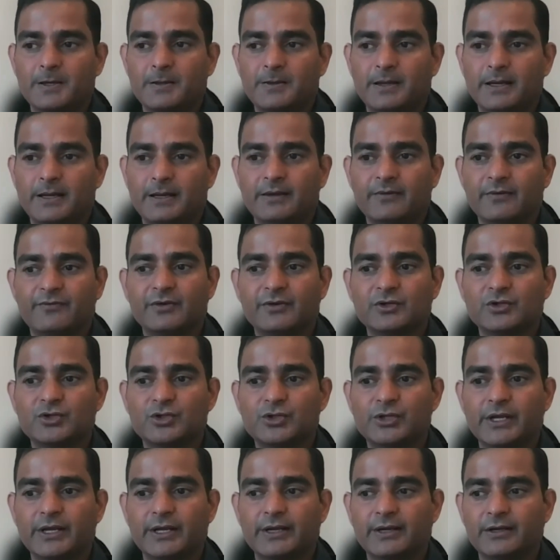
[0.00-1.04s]
they
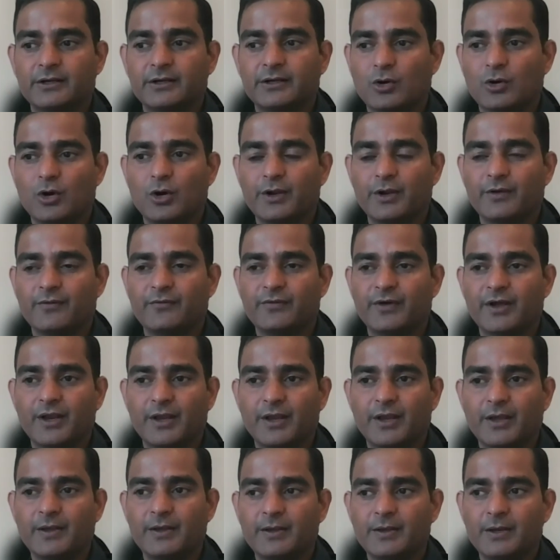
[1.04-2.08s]
differentiate on a
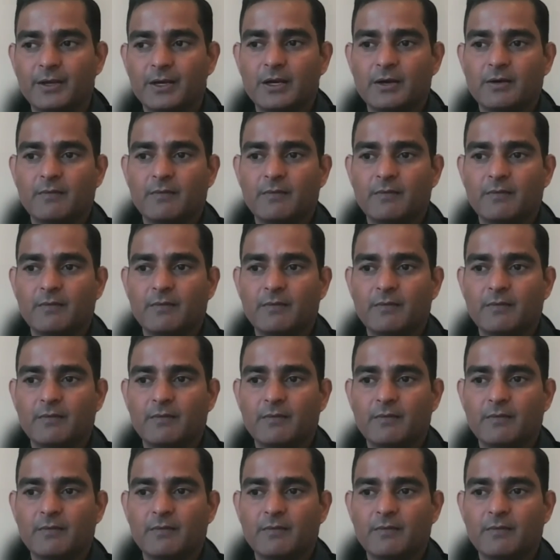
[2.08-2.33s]
very